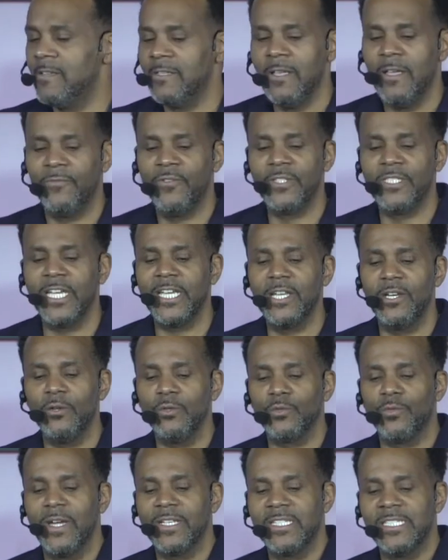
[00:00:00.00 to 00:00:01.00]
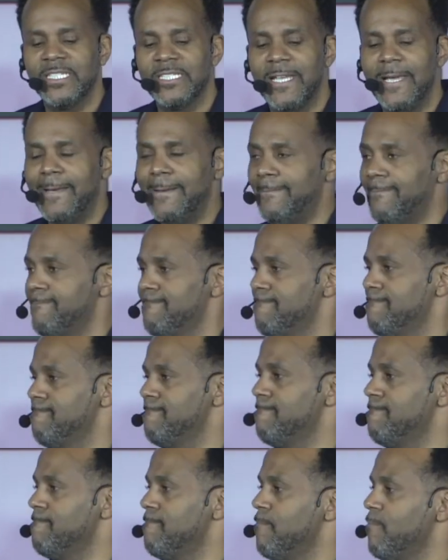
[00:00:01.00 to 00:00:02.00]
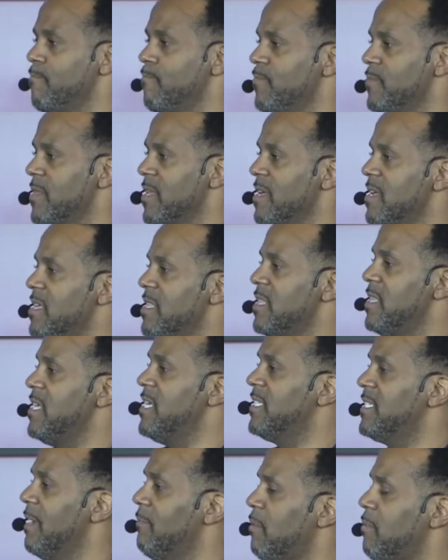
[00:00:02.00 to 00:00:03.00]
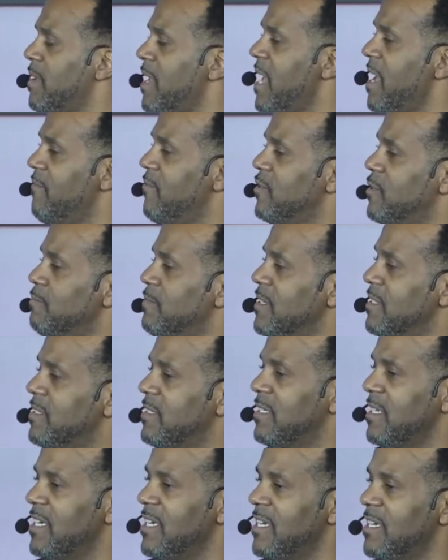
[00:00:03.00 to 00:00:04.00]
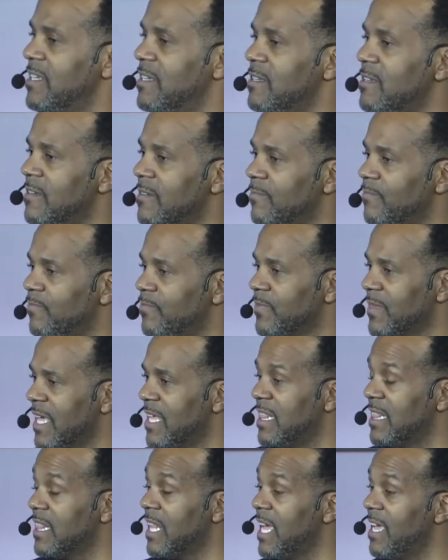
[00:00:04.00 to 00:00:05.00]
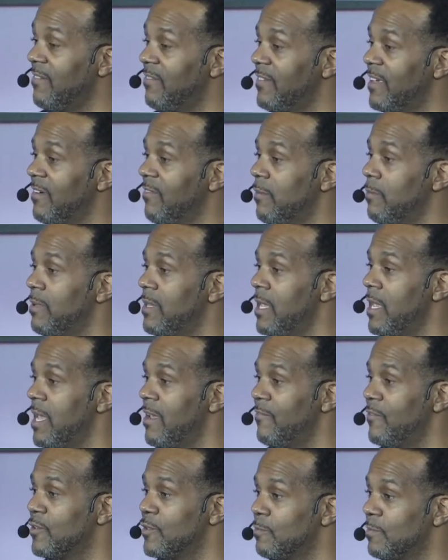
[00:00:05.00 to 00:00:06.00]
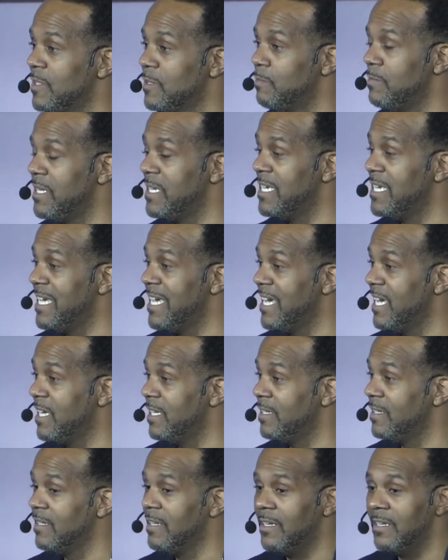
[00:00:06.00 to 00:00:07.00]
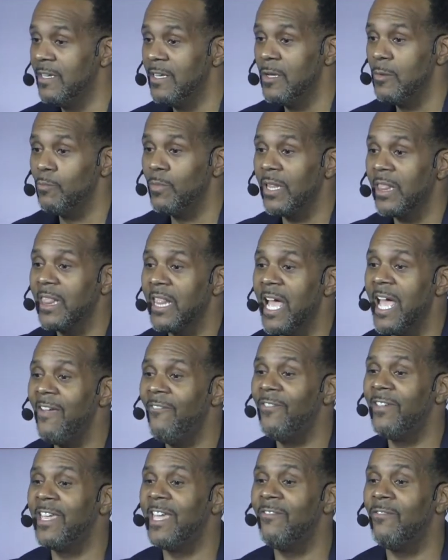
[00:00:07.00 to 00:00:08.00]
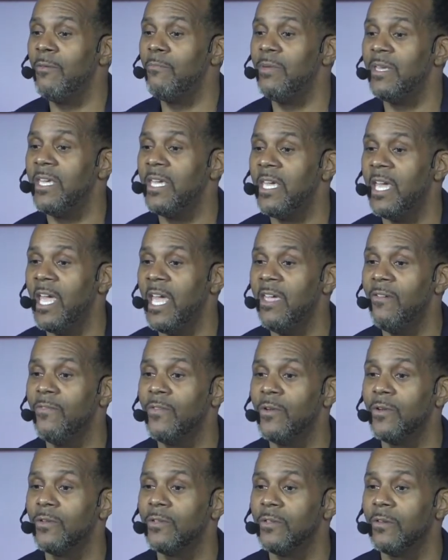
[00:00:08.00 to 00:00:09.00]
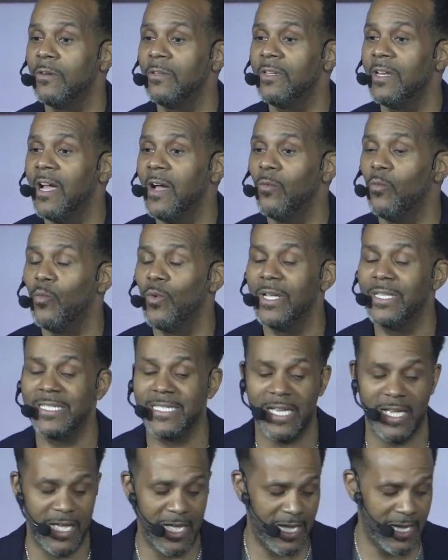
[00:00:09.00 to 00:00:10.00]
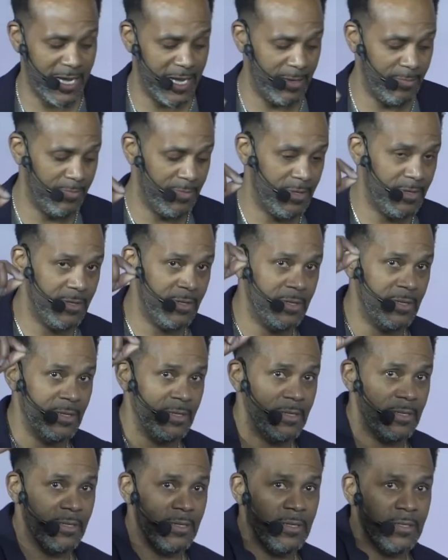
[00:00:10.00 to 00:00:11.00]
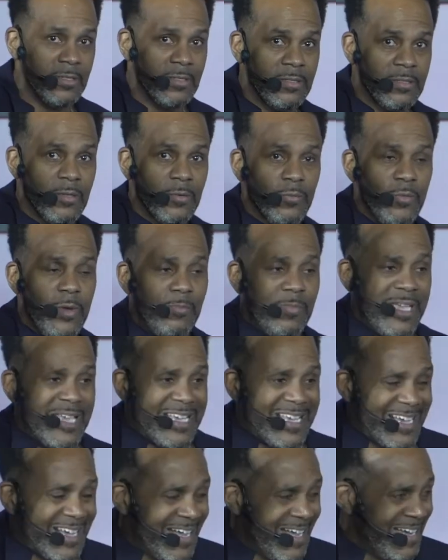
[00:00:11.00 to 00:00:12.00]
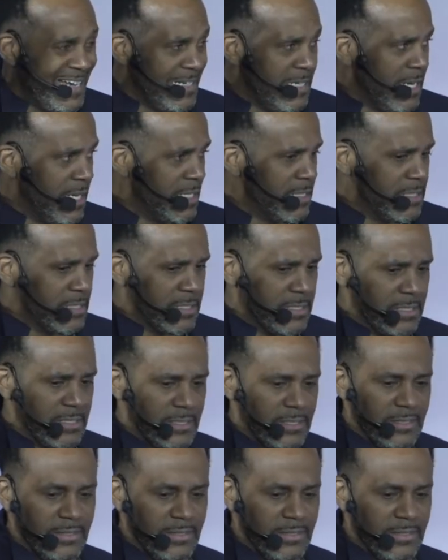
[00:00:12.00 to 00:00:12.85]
If you're taking notes, write this down. These type of behaviors must end, and life-giving behaviors must begin. But life-giving behaviors are not one time. So reaping kindness